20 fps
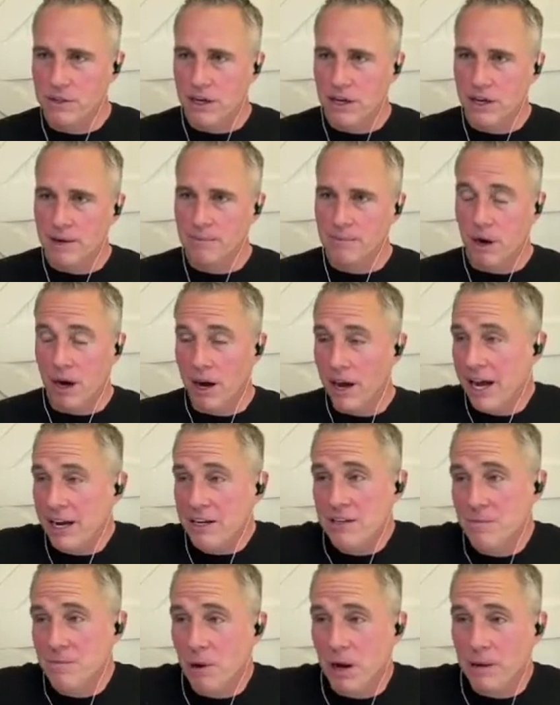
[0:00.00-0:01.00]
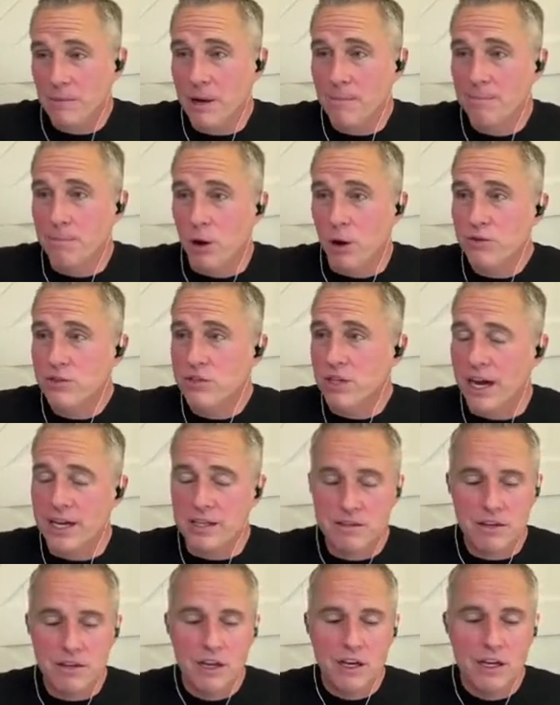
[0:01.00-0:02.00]
Um, actually, probably on both
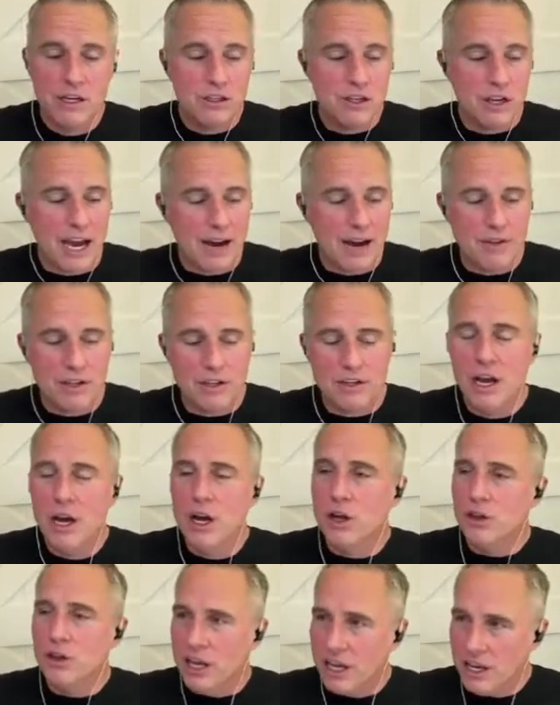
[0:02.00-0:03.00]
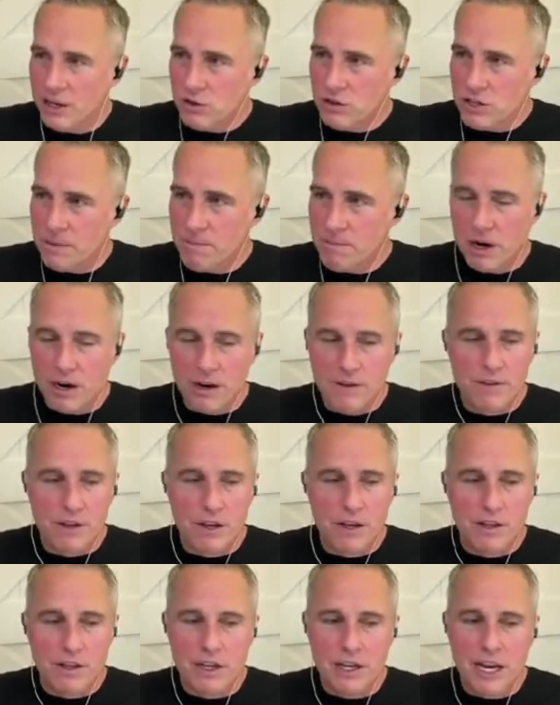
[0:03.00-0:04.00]
sides to have this. The interesting part of
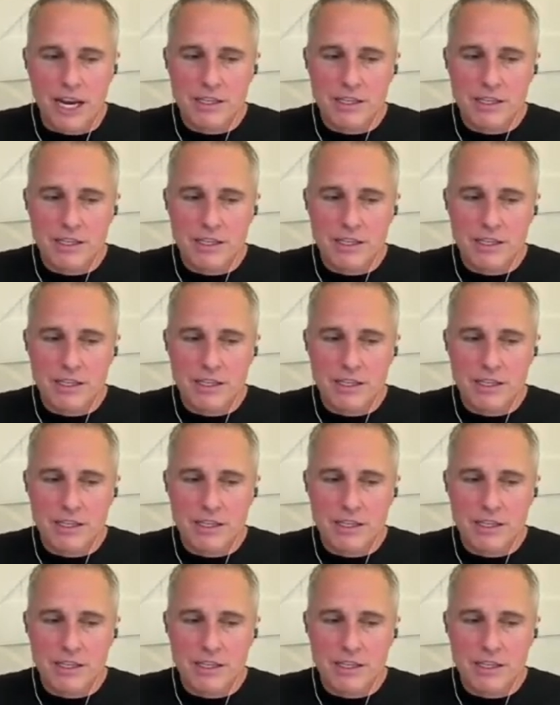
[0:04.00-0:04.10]
the the